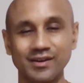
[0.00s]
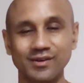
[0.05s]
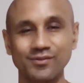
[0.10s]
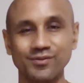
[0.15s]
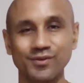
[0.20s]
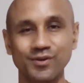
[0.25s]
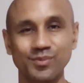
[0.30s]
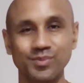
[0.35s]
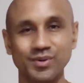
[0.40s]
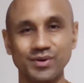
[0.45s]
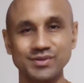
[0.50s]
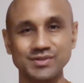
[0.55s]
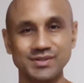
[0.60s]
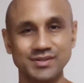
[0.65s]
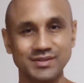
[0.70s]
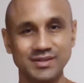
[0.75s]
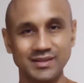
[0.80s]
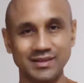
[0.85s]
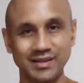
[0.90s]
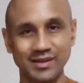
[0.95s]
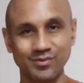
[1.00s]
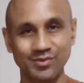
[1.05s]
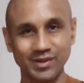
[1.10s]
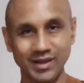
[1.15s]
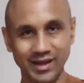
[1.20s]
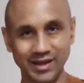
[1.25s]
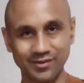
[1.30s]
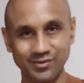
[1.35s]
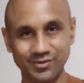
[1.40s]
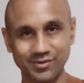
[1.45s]
for a person to live
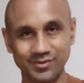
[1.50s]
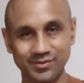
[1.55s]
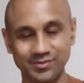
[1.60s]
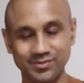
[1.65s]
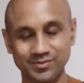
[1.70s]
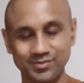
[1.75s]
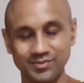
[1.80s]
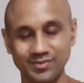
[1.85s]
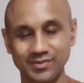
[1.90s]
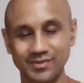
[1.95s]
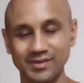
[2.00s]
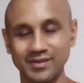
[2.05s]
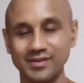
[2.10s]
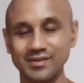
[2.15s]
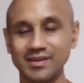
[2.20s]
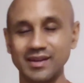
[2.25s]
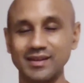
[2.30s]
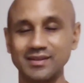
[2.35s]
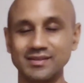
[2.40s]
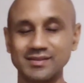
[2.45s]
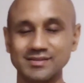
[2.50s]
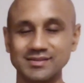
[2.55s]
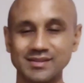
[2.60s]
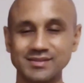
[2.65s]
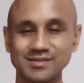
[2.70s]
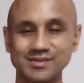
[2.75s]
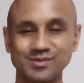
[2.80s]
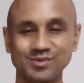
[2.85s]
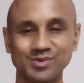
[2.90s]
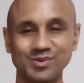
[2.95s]
life. Not in the
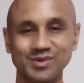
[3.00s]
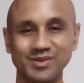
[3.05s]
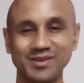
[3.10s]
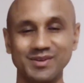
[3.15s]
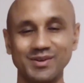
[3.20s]
sense of